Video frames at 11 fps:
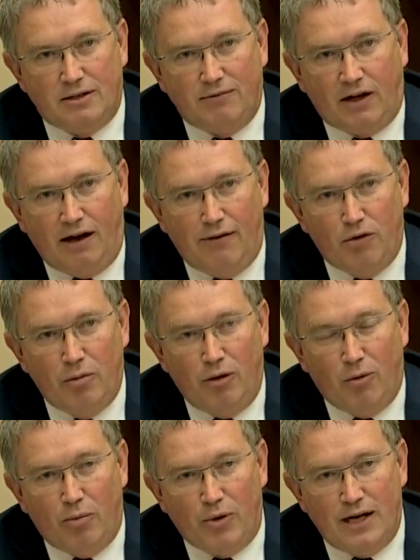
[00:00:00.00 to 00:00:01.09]
of the government
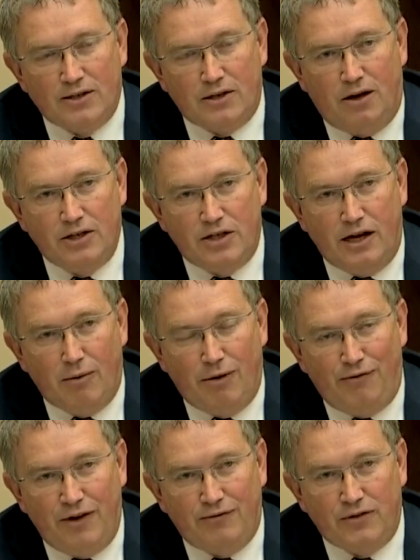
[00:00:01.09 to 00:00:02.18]
were present on January
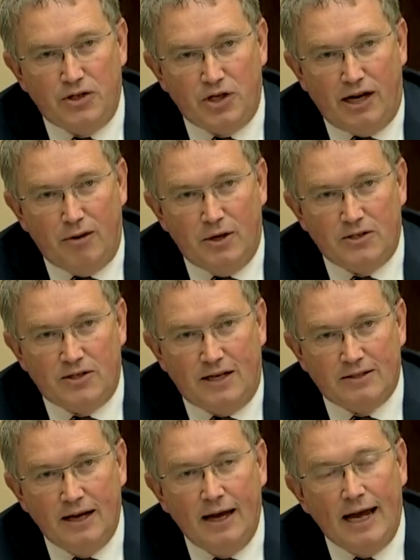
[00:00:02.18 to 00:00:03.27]
5th and January
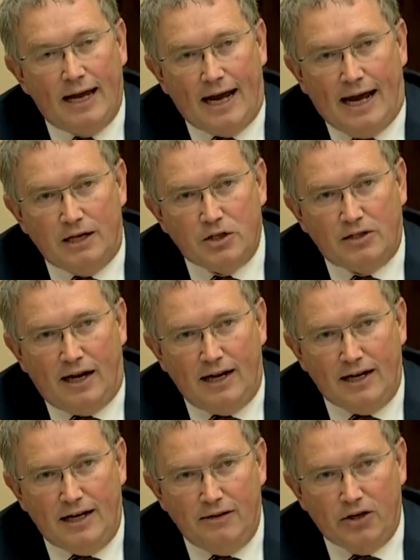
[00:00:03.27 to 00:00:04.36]
6th and
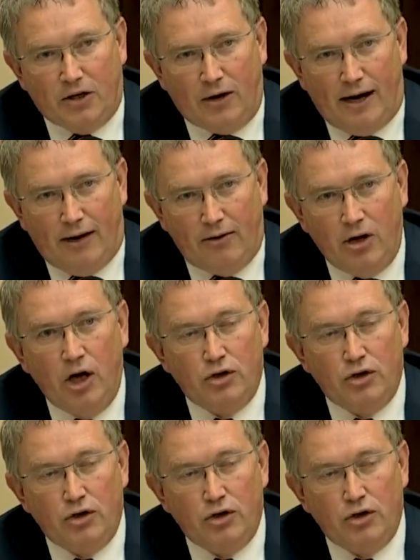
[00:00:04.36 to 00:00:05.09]
agitating in the crowd